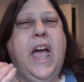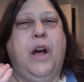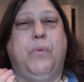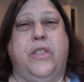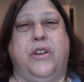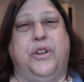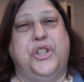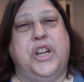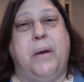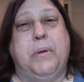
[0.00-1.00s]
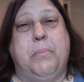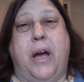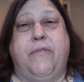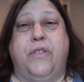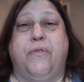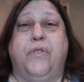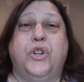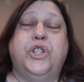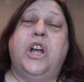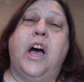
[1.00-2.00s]
And whether you're stopping by for the
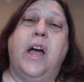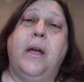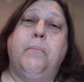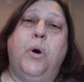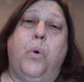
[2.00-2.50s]
first time